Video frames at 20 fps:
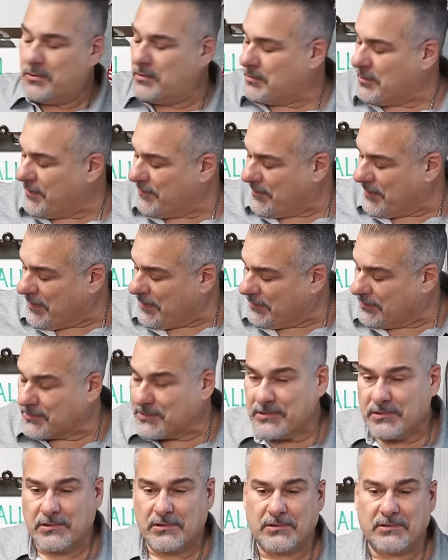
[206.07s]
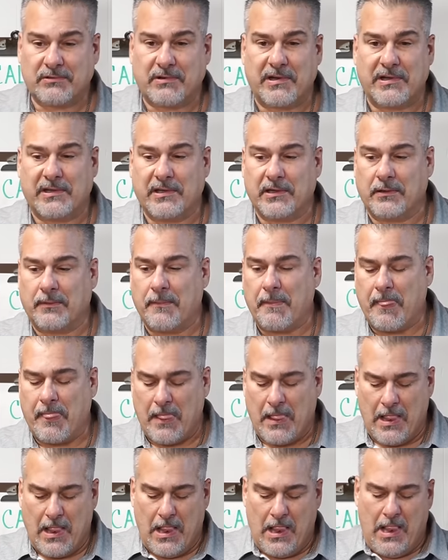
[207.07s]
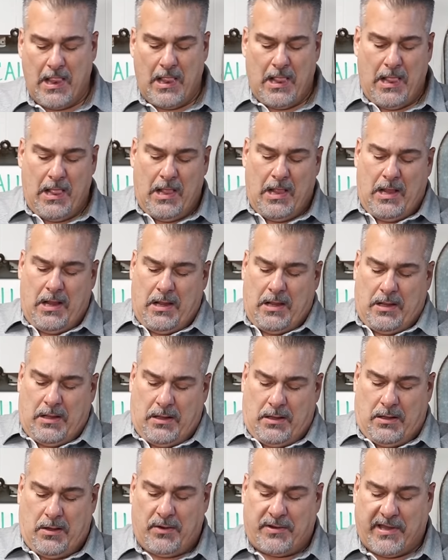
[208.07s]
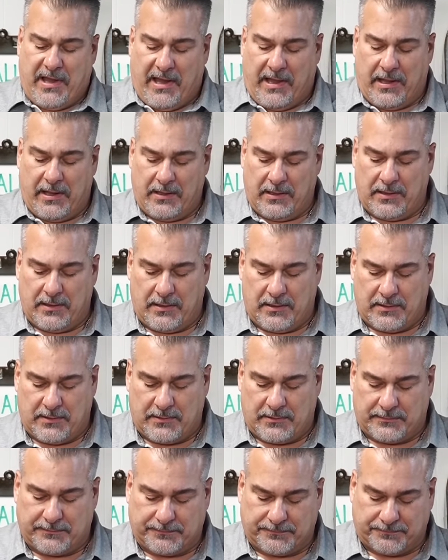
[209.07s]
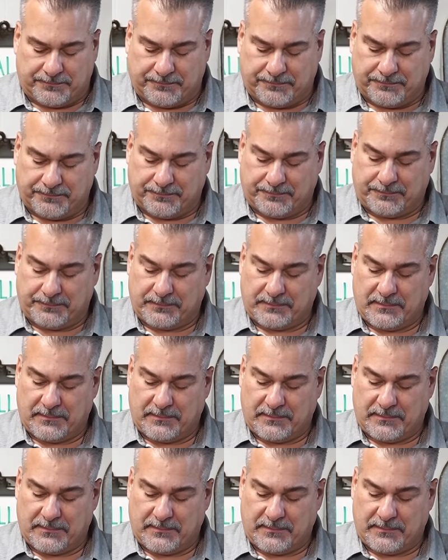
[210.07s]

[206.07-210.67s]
$35. It's a great deal. Okay.